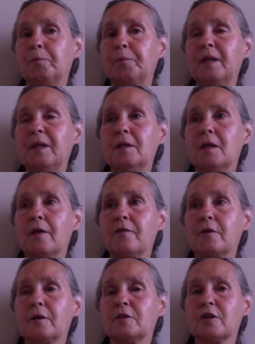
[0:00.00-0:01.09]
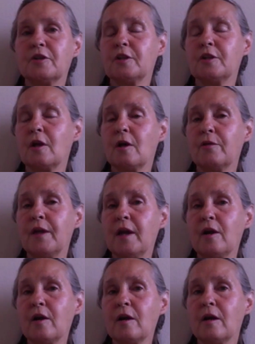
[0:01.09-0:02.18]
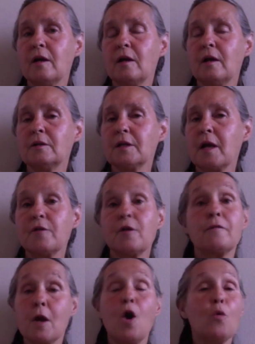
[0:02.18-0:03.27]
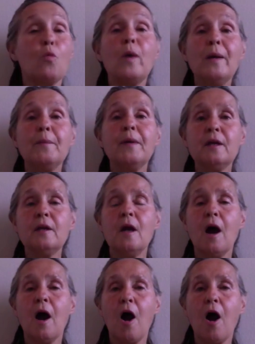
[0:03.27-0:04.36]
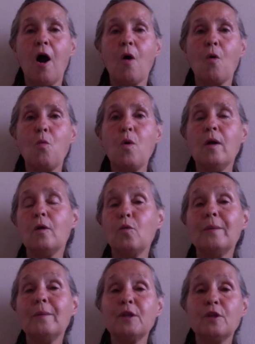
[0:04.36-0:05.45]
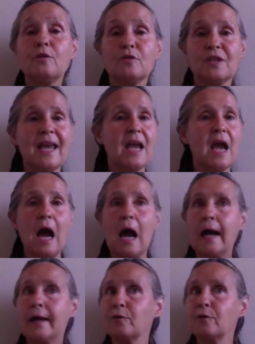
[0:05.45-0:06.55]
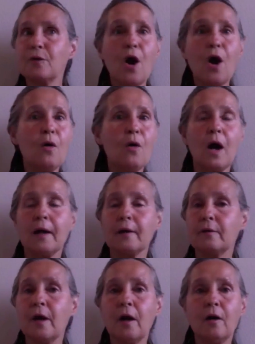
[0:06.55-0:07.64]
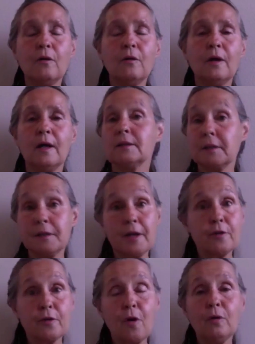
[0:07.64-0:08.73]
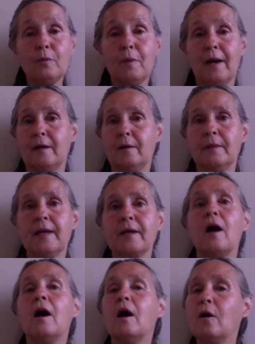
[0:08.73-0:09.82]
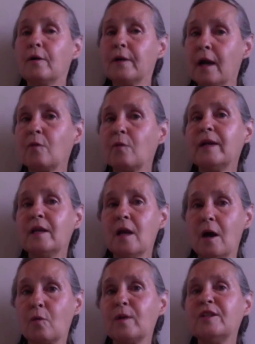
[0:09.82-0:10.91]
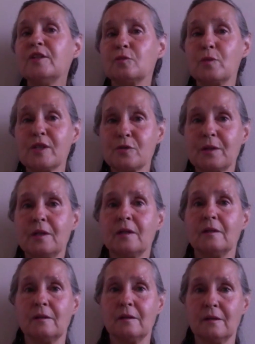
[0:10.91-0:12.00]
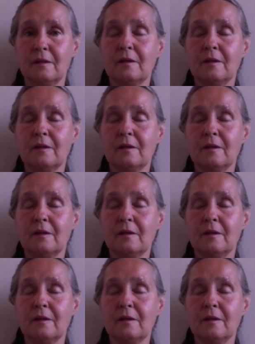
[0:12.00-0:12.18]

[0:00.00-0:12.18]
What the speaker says: be together and start to go there together, women who say I don't know, it's another gold mine. I'm like, oh yeah, we know. We just wish we didn't.